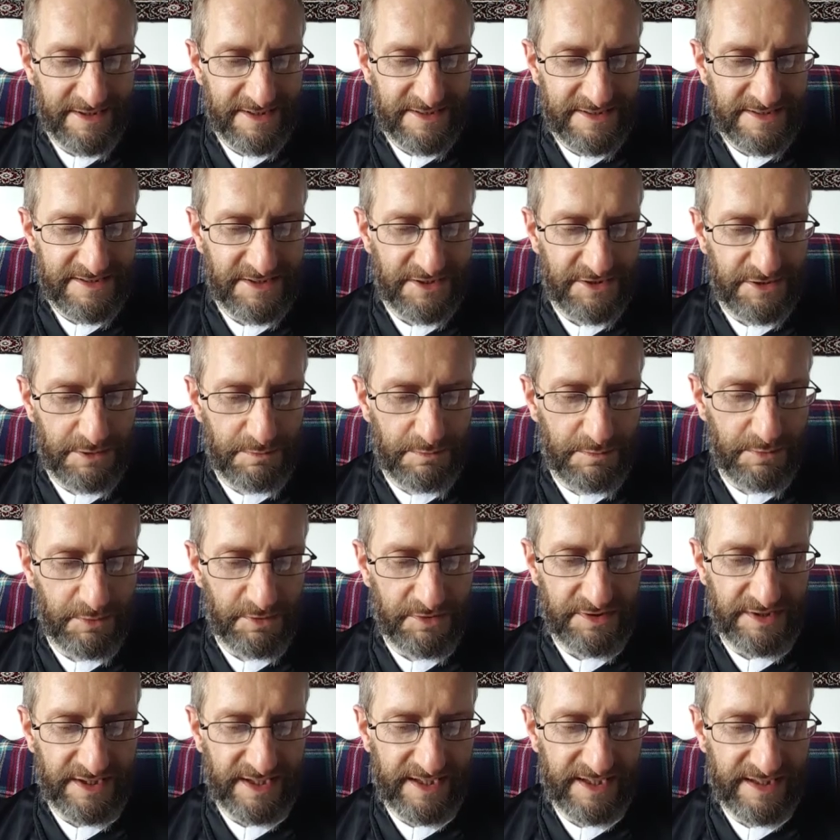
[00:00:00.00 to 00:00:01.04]
So number
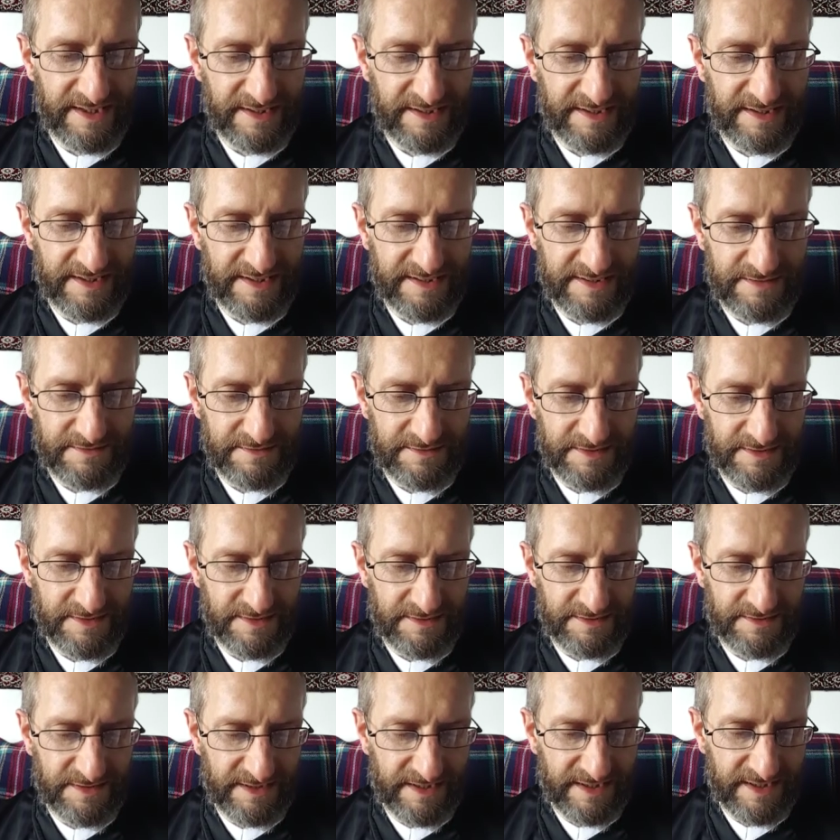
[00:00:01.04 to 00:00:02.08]
1, the
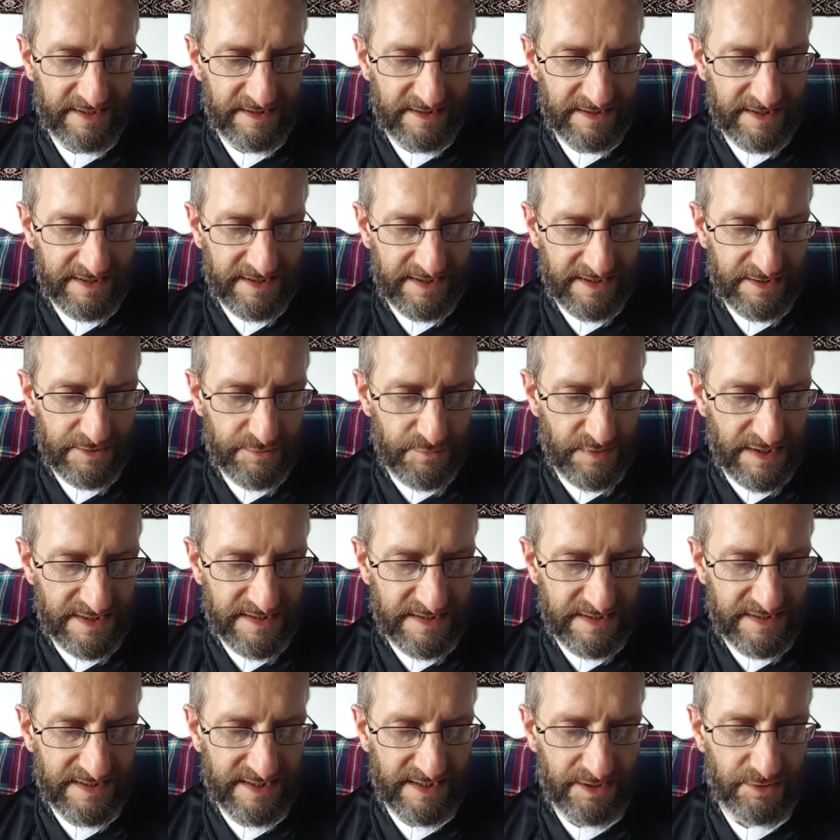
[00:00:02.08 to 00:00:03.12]
highlighted red
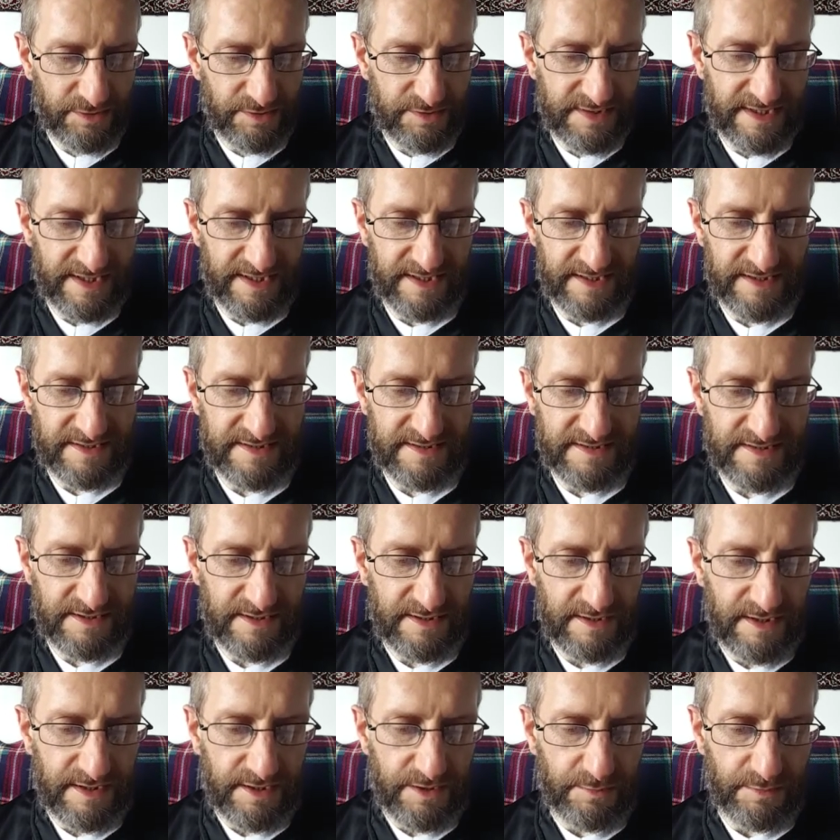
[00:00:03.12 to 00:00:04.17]
and yellow text,
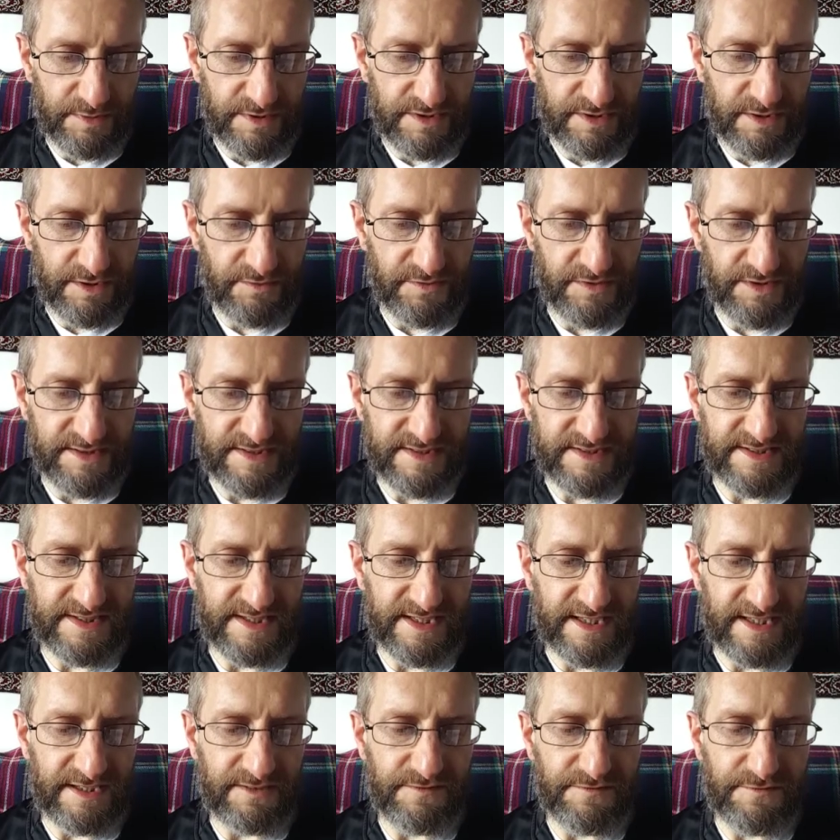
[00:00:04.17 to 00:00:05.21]
which covers
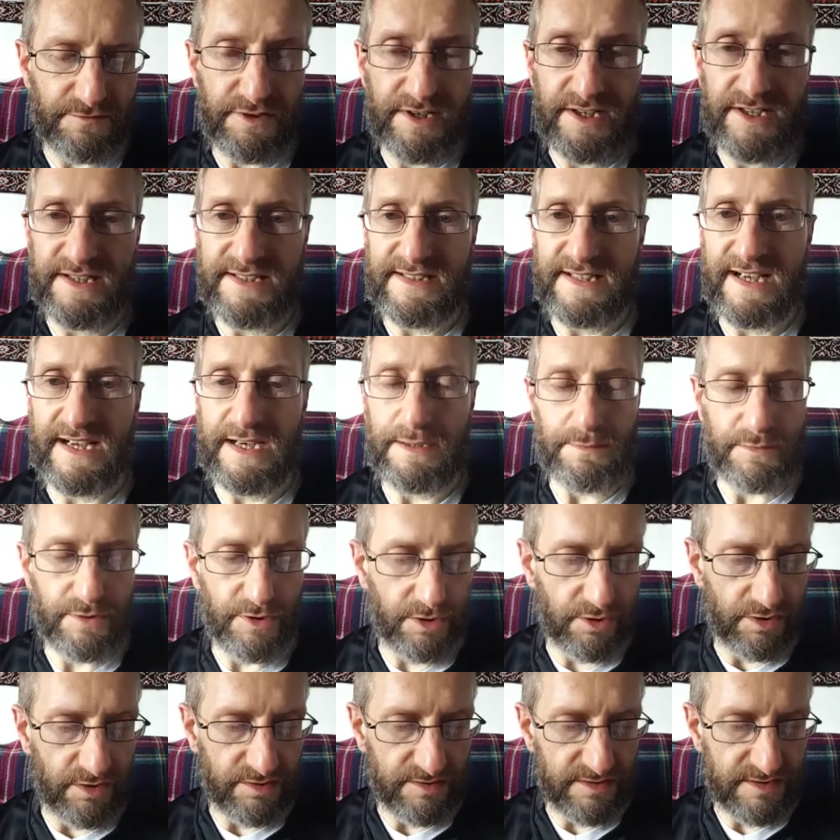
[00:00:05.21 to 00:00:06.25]
the phrase "I'm
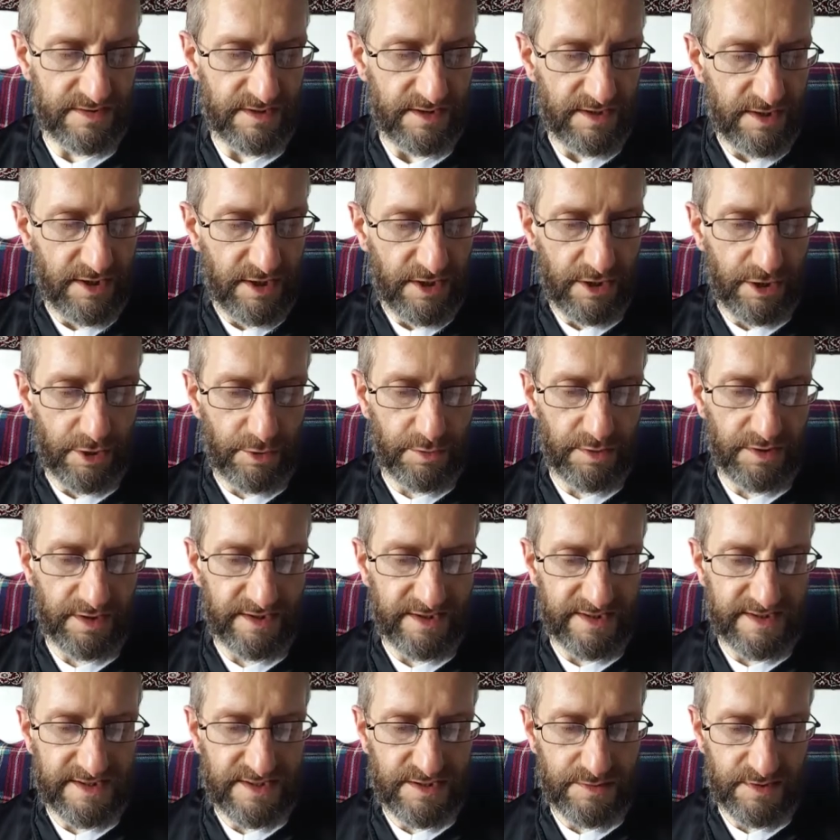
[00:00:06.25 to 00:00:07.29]
not,"
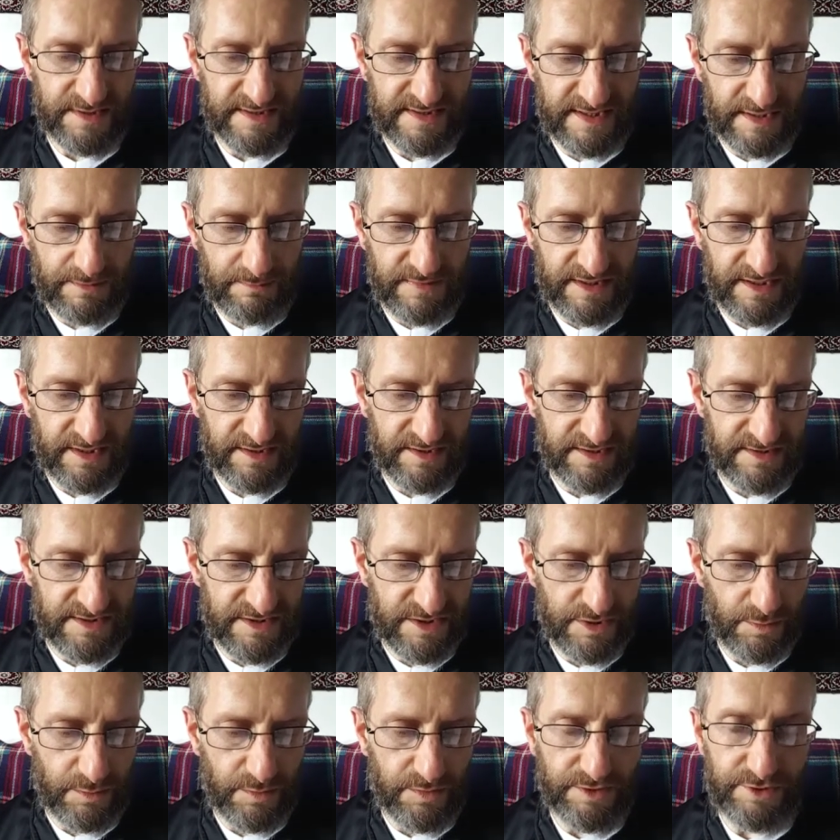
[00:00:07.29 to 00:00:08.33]
correlates to exact markers
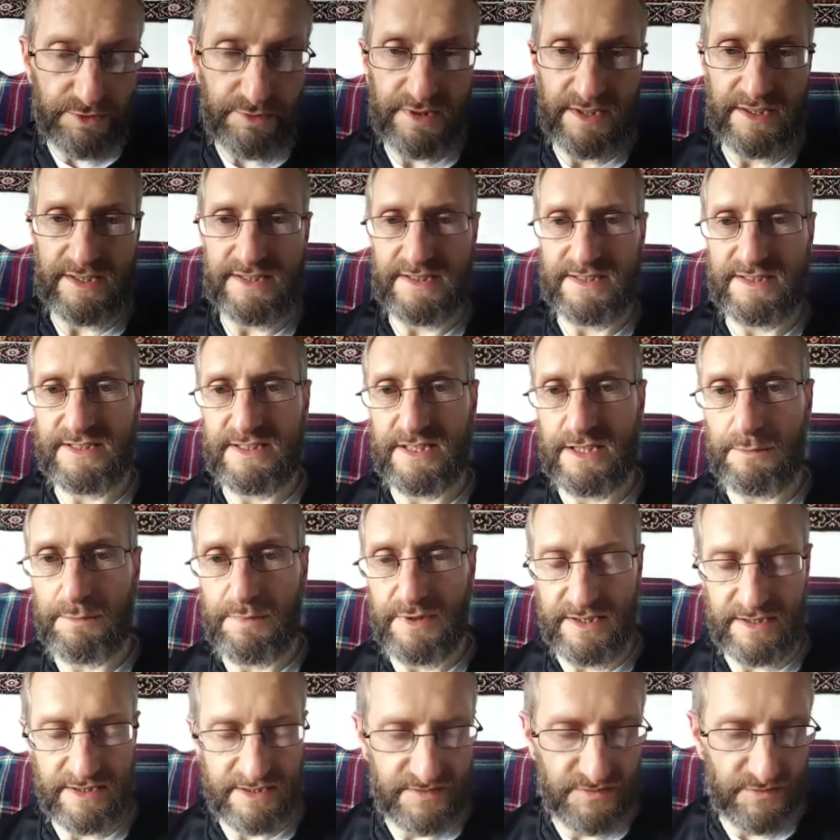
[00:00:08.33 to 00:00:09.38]
2 and 3 and is
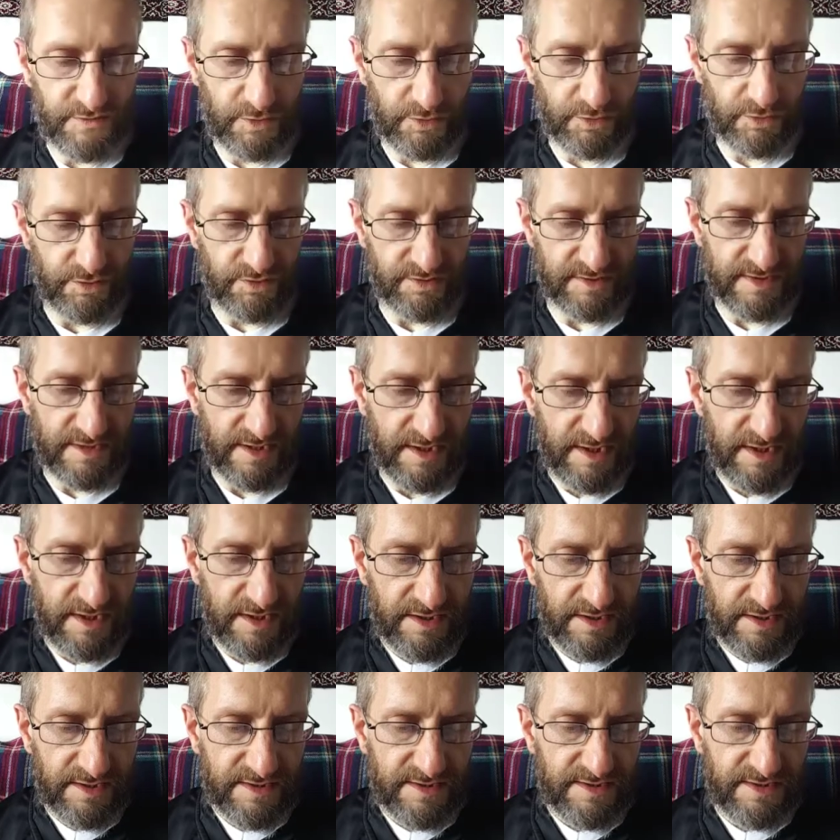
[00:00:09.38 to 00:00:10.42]
interpreted as follows.
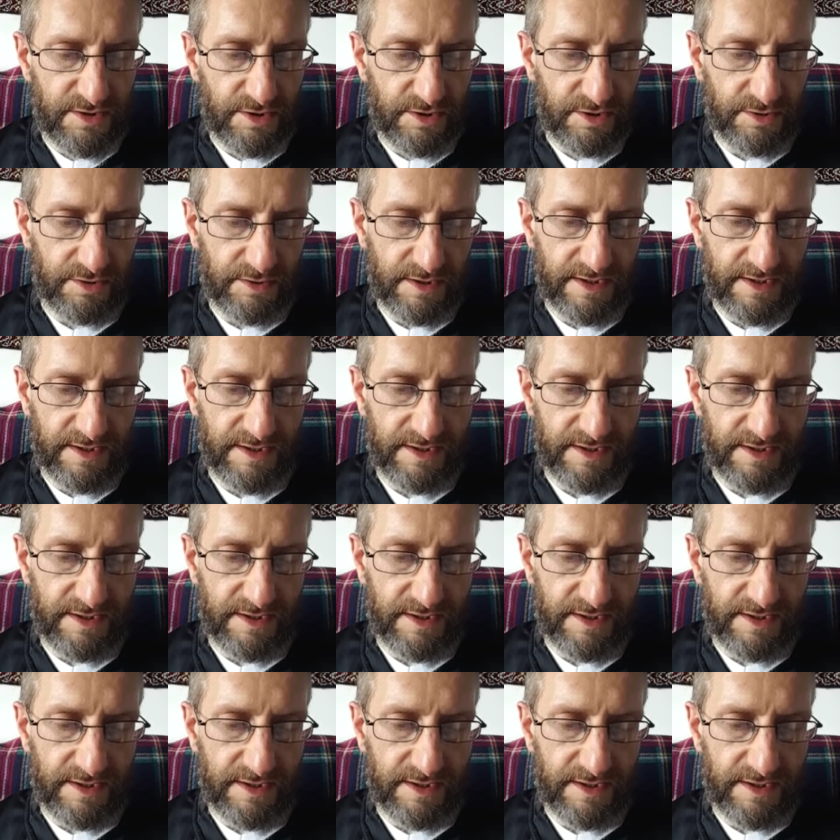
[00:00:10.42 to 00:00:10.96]
So,